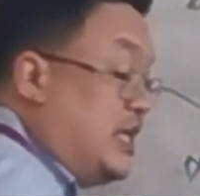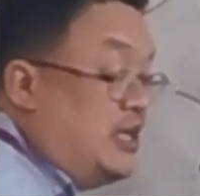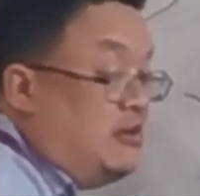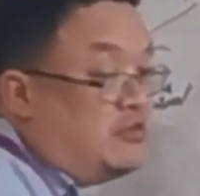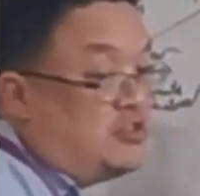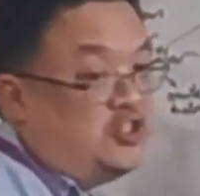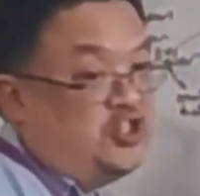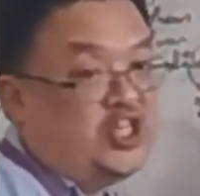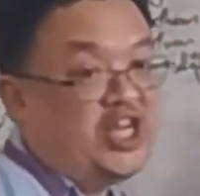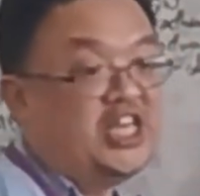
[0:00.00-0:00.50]
saying
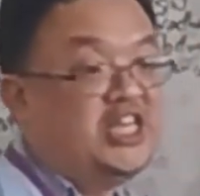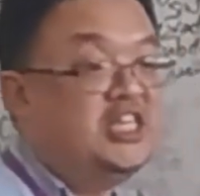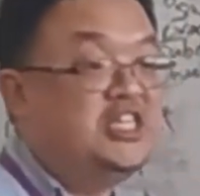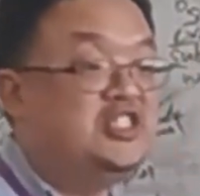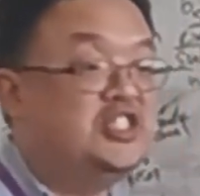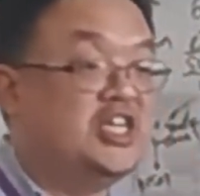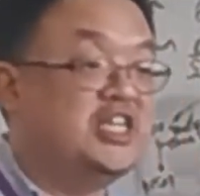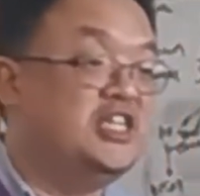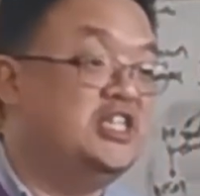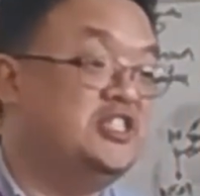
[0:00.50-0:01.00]
it was
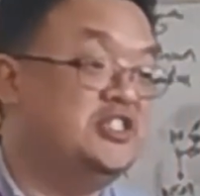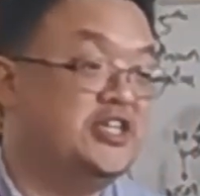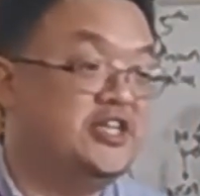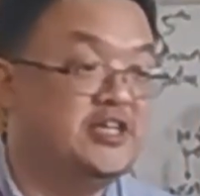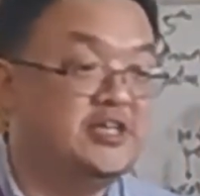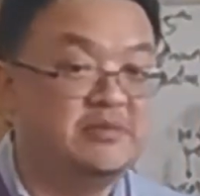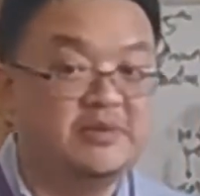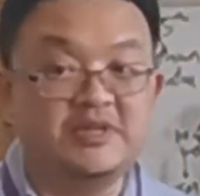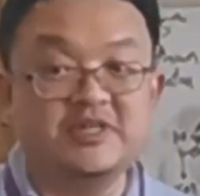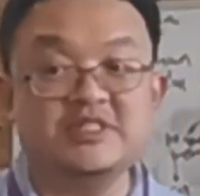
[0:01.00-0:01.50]

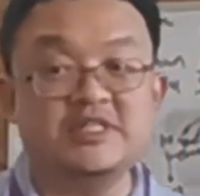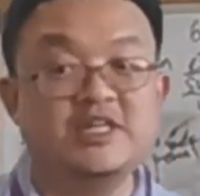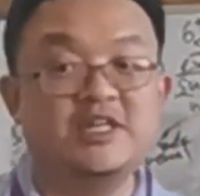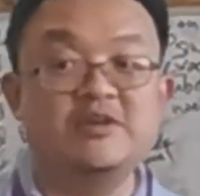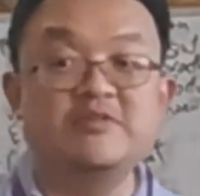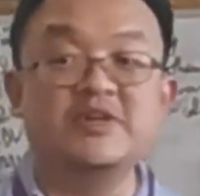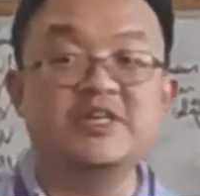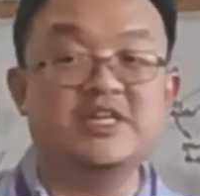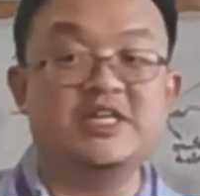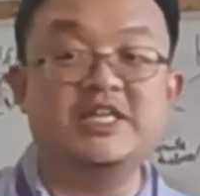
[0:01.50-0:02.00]
JE because they
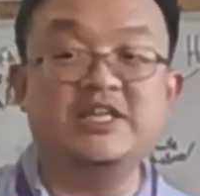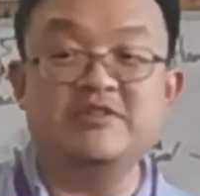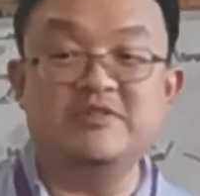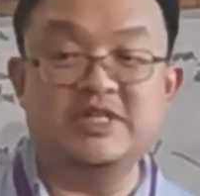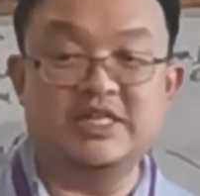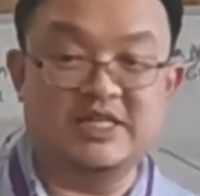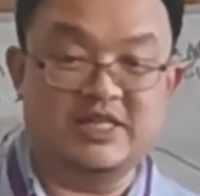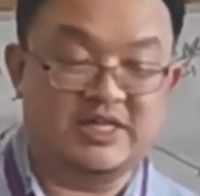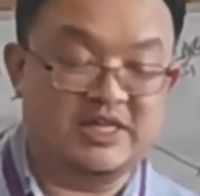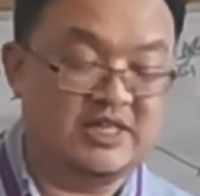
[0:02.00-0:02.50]
didn't want to
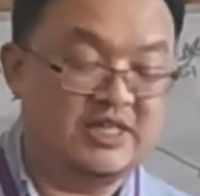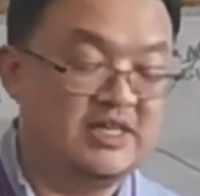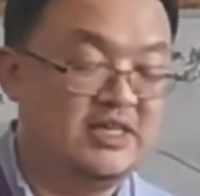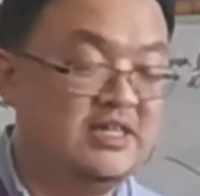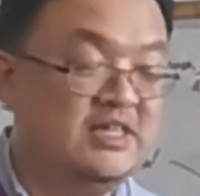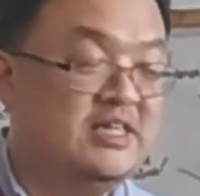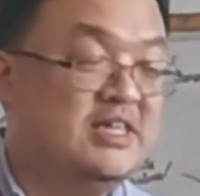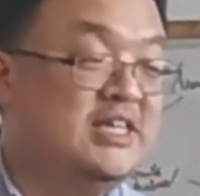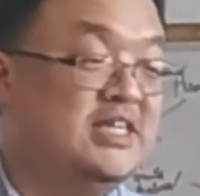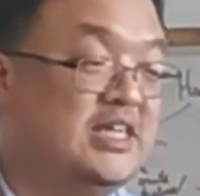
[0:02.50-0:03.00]
kill
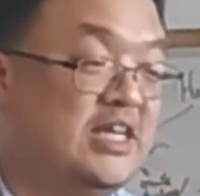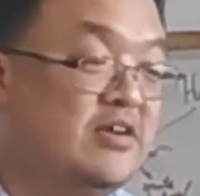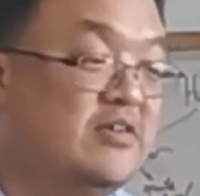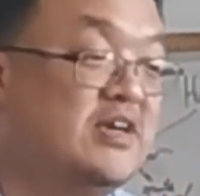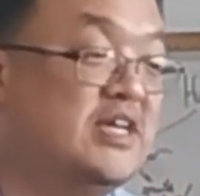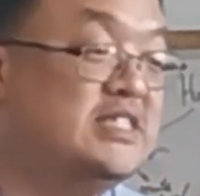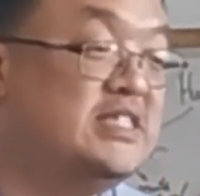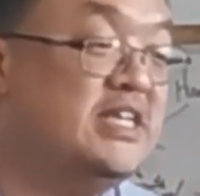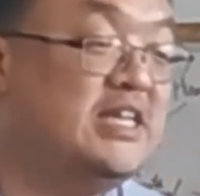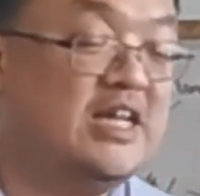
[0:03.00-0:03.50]
they
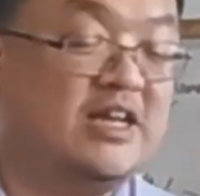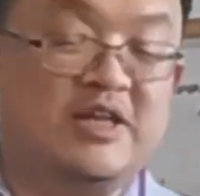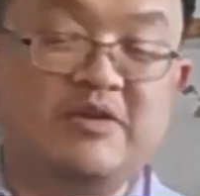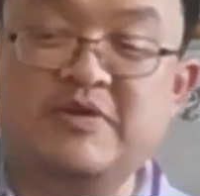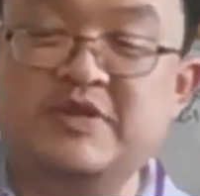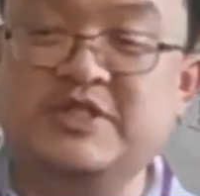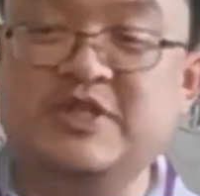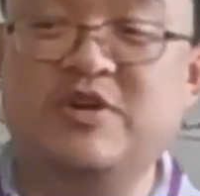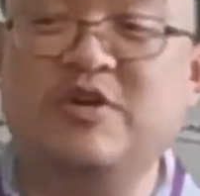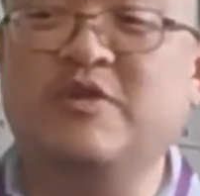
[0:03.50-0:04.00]
want to say that
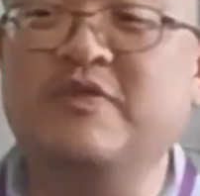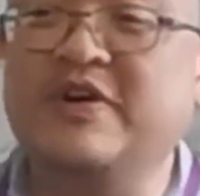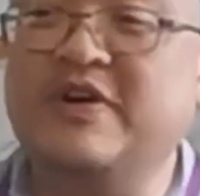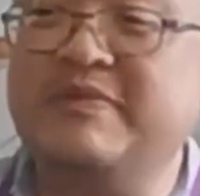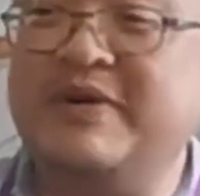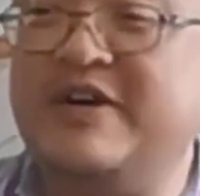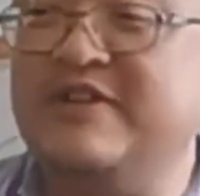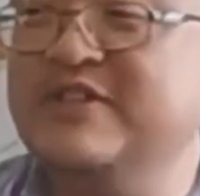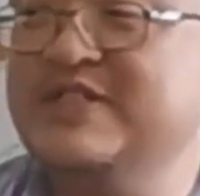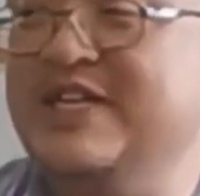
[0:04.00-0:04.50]
there was a
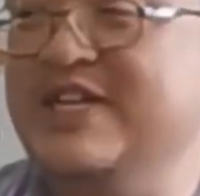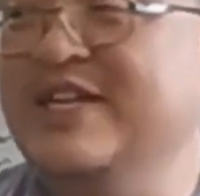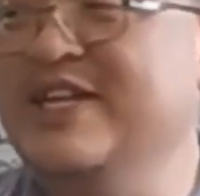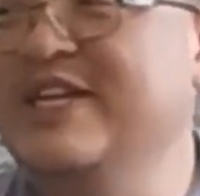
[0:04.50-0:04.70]
novel virus